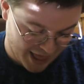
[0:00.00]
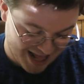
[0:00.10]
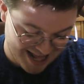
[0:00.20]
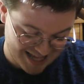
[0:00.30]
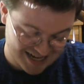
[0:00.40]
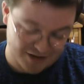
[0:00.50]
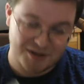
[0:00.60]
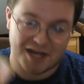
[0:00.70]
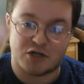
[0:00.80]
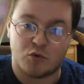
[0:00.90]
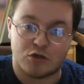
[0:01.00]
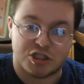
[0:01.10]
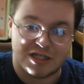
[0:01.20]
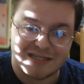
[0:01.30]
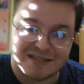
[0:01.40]
And we got a
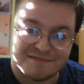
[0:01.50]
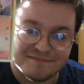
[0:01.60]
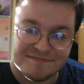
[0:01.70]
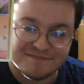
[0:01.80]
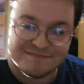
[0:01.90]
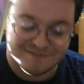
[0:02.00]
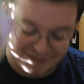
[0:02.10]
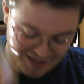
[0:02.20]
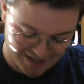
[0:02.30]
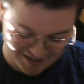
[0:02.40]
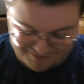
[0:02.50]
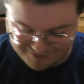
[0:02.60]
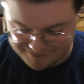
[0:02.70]
Torchic again.